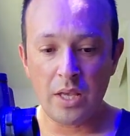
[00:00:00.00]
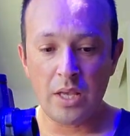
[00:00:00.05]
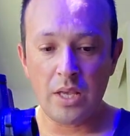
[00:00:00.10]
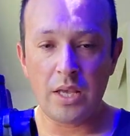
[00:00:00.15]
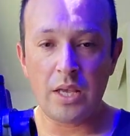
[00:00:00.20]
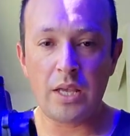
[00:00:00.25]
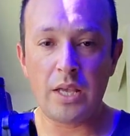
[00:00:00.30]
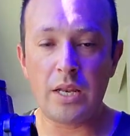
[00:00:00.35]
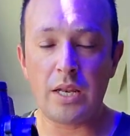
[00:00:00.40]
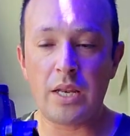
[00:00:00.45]

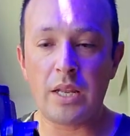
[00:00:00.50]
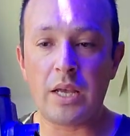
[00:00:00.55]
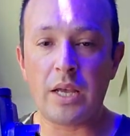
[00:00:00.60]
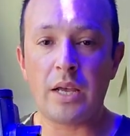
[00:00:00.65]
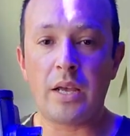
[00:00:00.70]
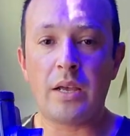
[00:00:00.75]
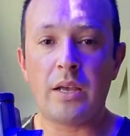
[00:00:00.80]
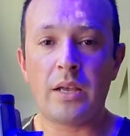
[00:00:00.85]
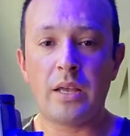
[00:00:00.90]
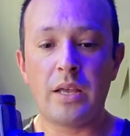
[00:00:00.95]
and
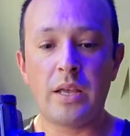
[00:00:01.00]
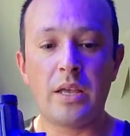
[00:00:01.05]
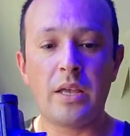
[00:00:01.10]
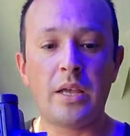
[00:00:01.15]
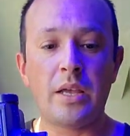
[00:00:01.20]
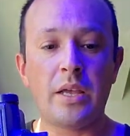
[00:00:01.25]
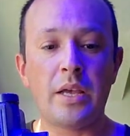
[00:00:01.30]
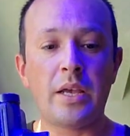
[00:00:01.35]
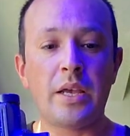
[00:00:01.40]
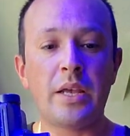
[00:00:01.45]

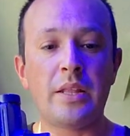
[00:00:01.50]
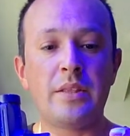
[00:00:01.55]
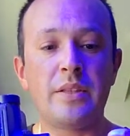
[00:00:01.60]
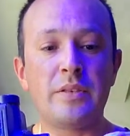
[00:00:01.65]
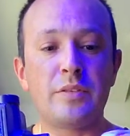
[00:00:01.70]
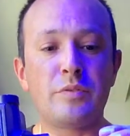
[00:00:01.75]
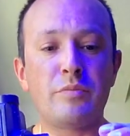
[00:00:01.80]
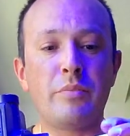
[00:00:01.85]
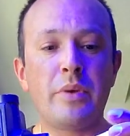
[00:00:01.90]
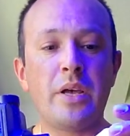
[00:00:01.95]
I got
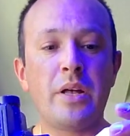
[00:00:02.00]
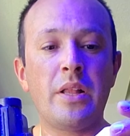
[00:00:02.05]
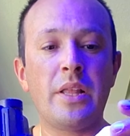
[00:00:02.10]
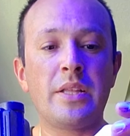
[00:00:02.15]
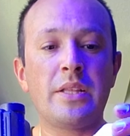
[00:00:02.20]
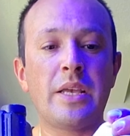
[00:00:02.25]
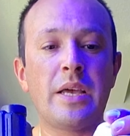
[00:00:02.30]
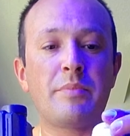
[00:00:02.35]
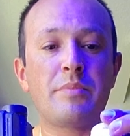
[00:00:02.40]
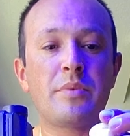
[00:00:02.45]
this male
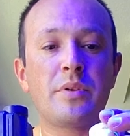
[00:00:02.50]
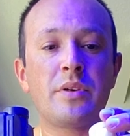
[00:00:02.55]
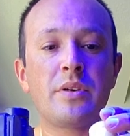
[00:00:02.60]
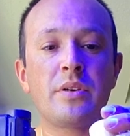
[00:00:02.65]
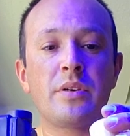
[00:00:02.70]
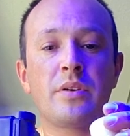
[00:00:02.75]
adapter